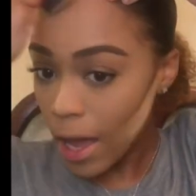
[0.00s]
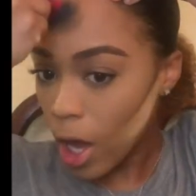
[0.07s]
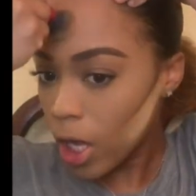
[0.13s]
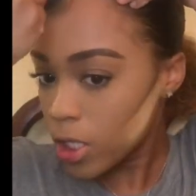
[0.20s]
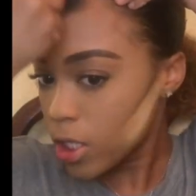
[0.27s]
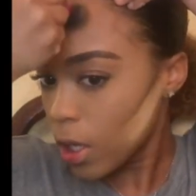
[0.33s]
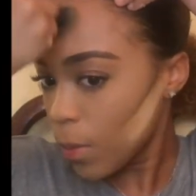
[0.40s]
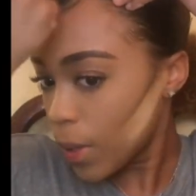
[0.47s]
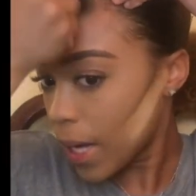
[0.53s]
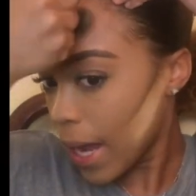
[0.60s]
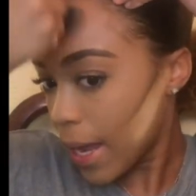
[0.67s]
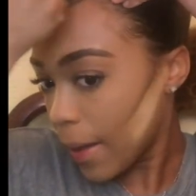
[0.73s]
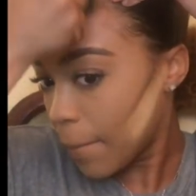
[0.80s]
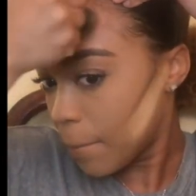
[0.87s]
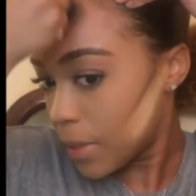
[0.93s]
Also, when I
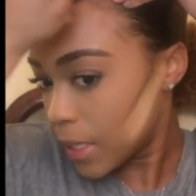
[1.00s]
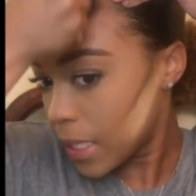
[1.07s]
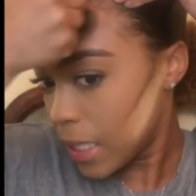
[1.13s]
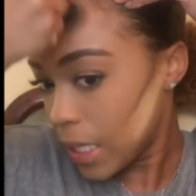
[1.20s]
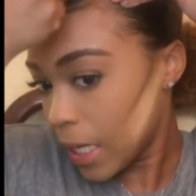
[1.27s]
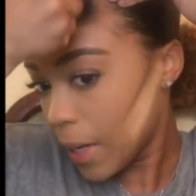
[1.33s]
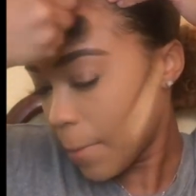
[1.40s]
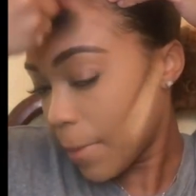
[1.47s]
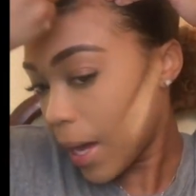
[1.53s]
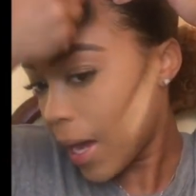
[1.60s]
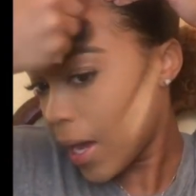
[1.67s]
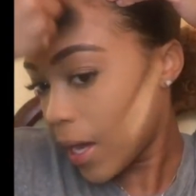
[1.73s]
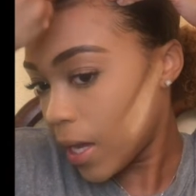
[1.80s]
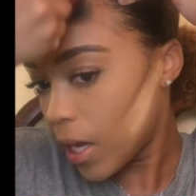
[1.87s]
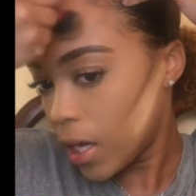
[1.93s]
am blending
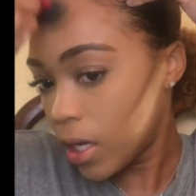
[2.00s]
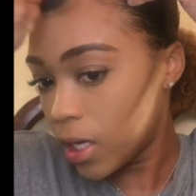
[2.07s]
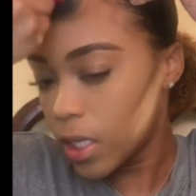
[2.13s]
my